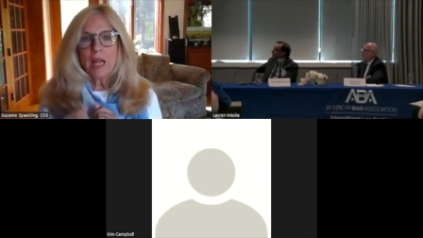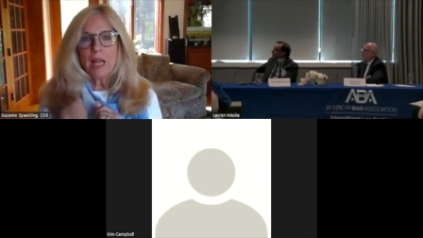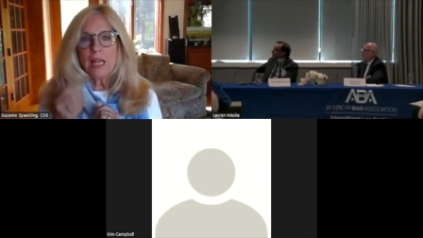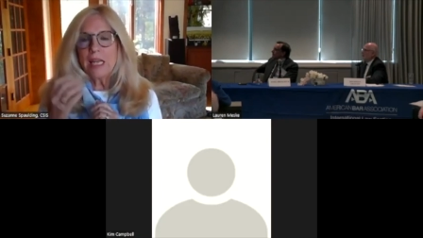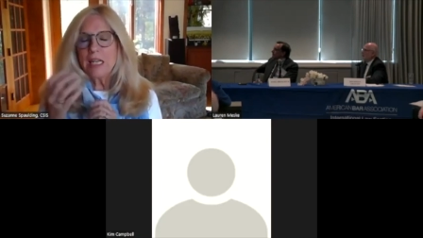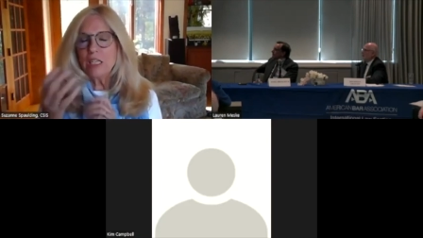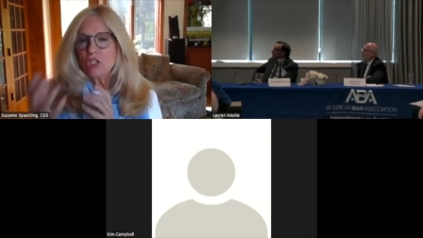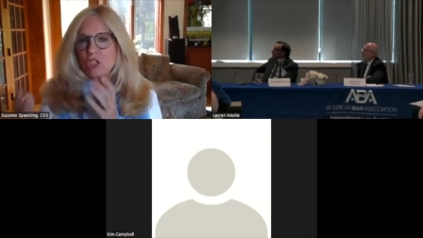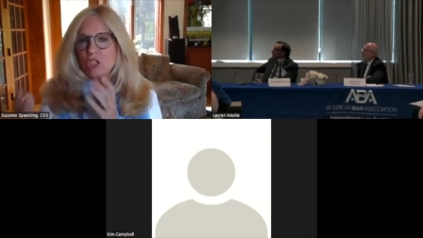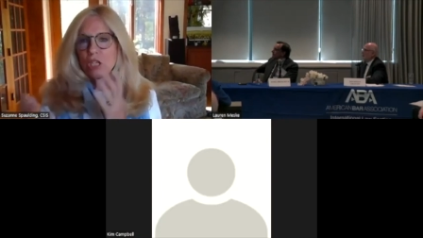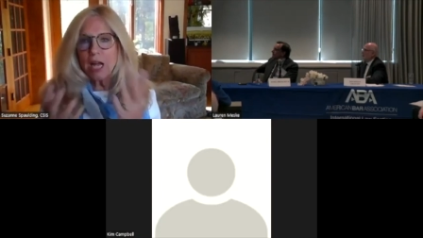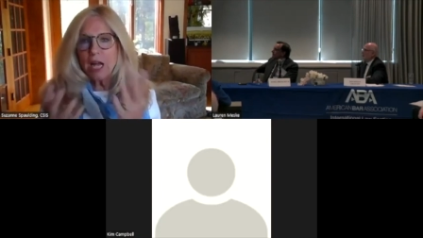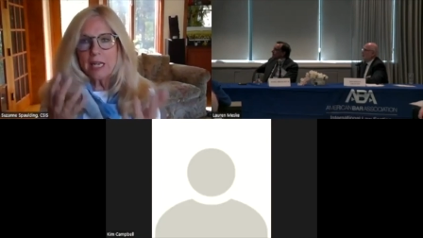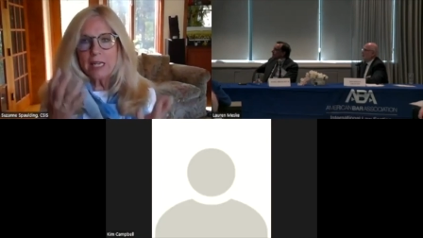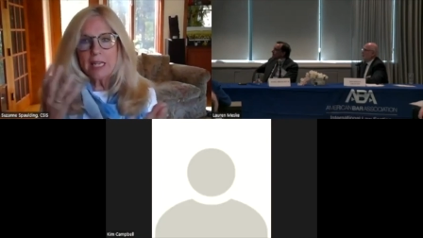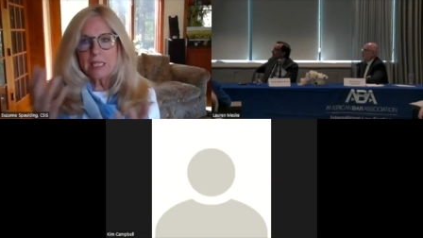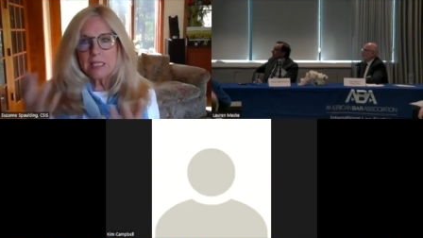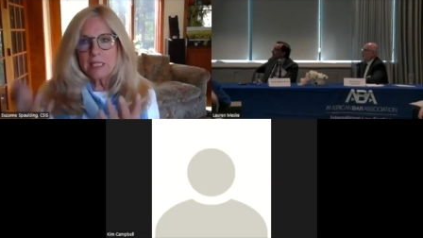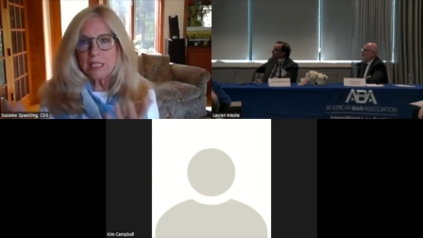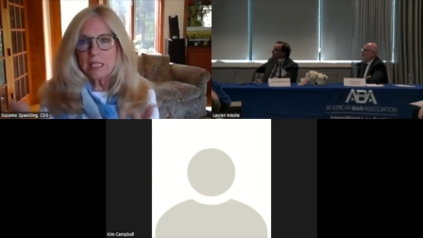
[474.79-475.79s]
Each
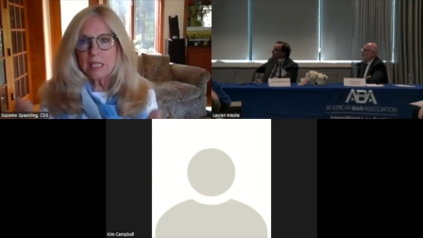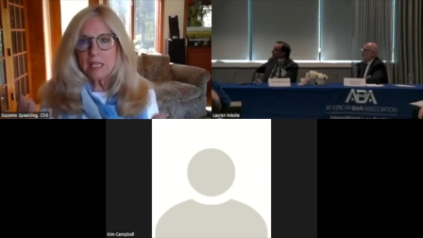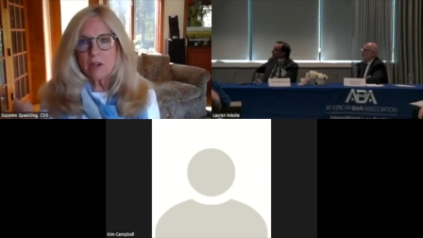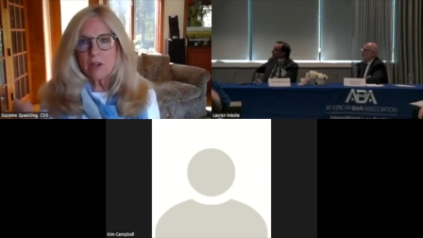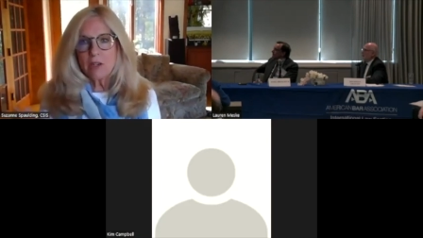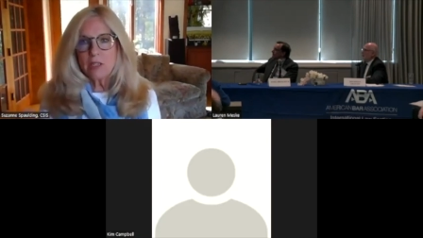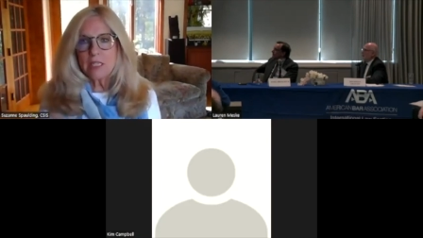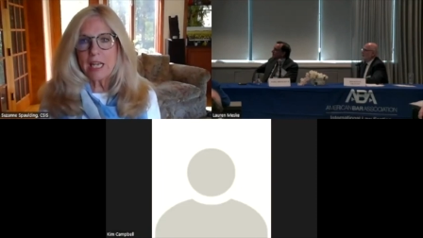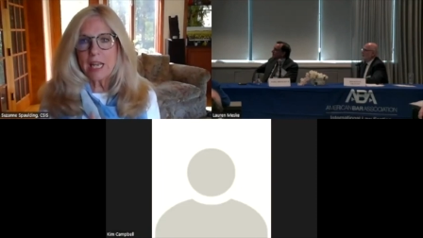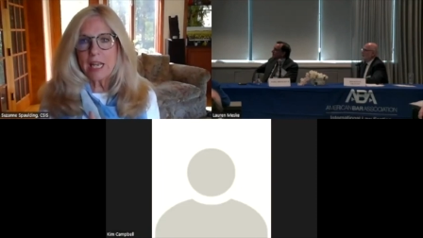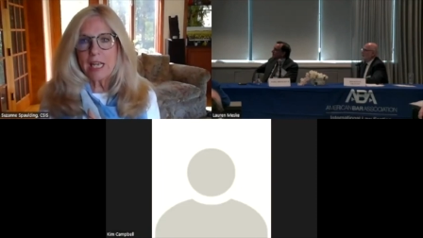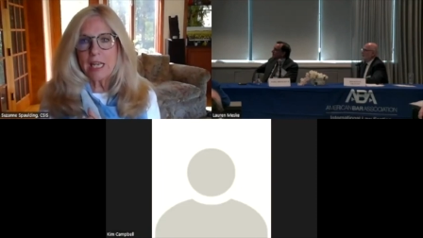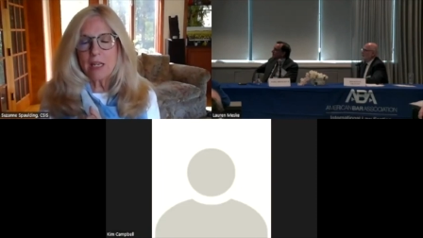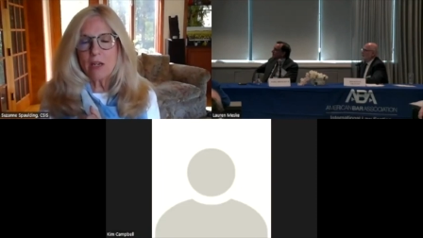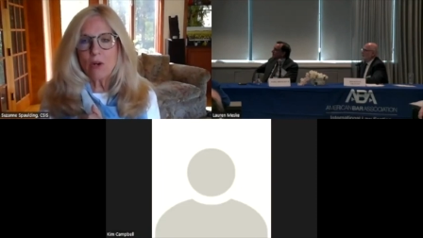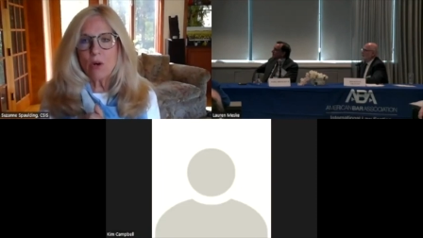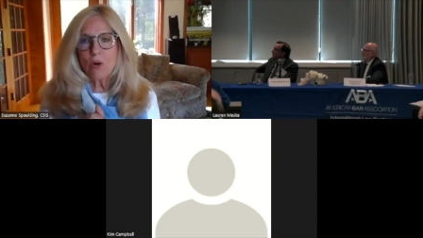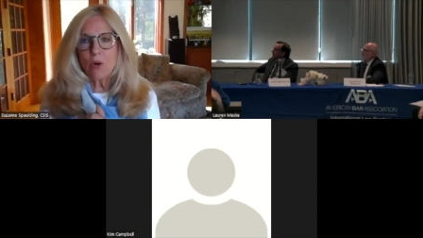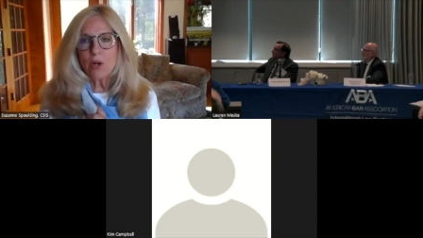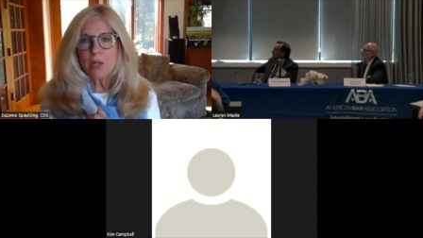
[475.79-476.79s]
side gets their day
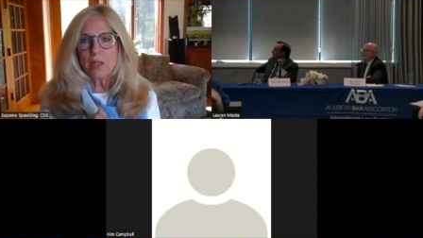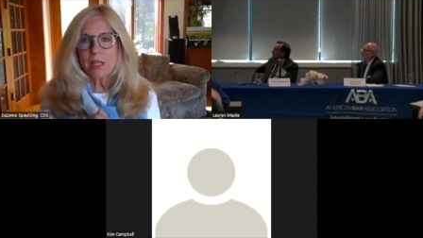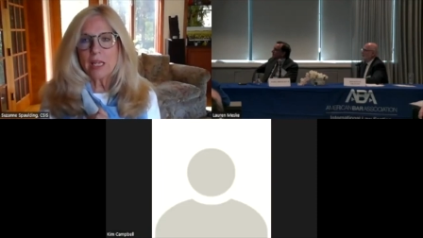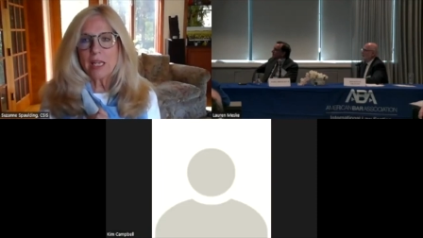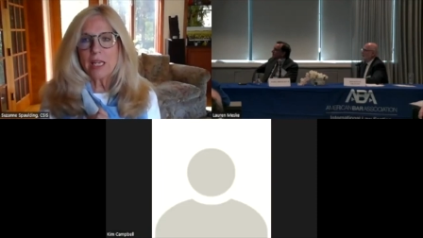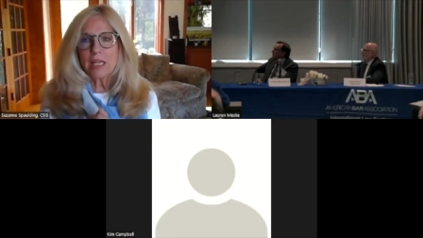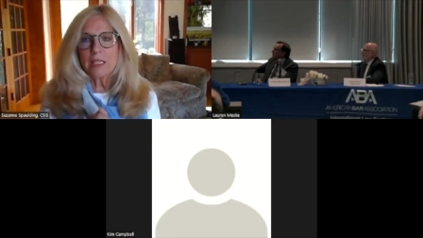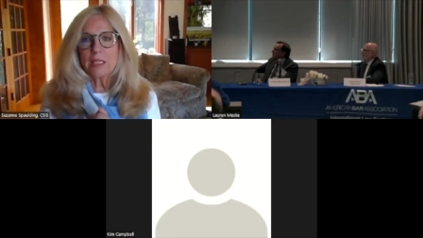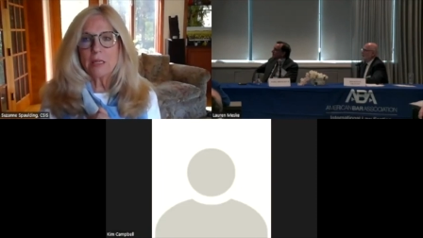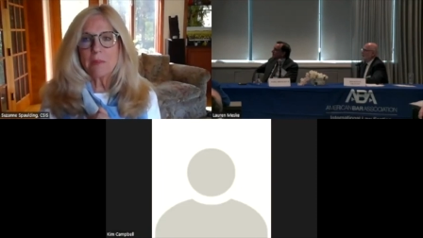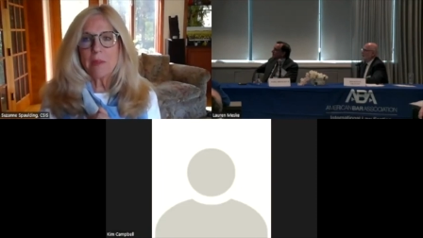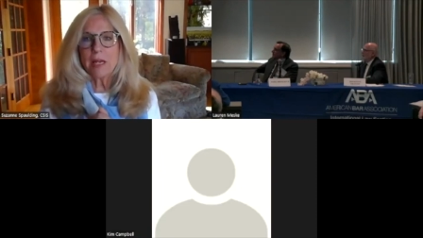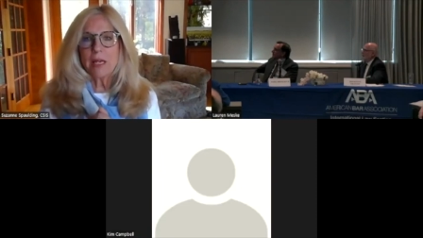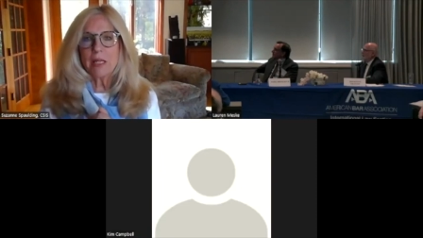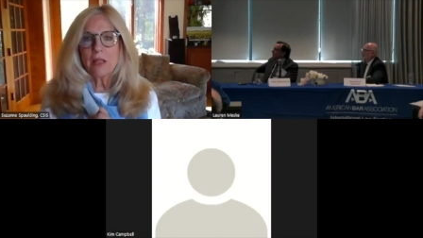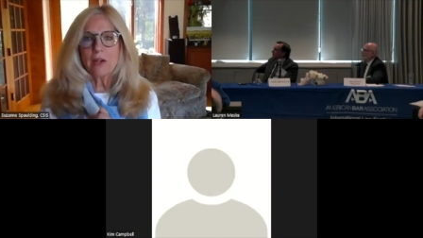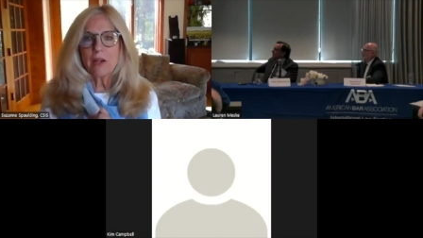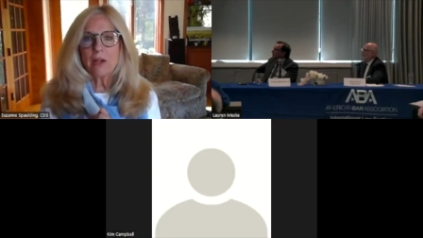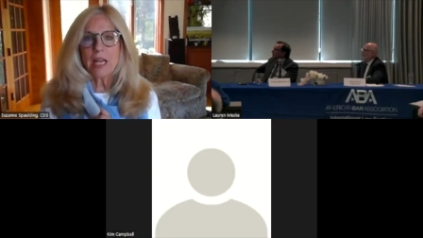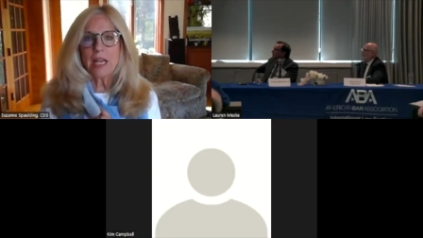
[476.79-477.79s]
in court, they get to
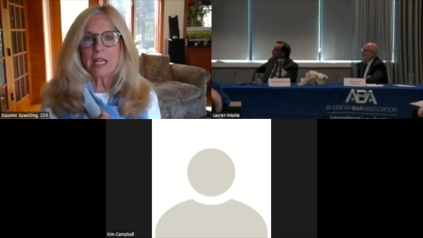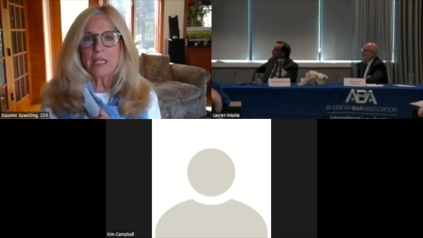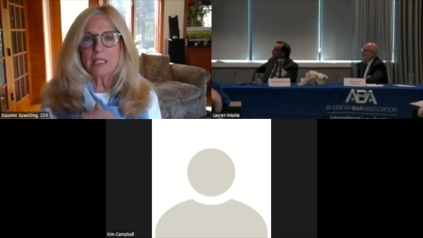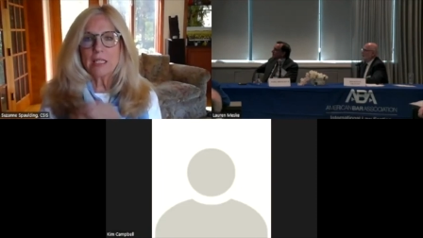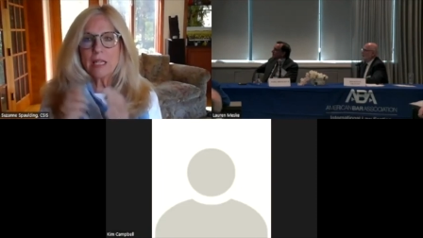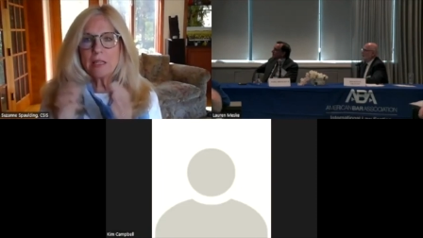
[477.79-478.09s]
make their case,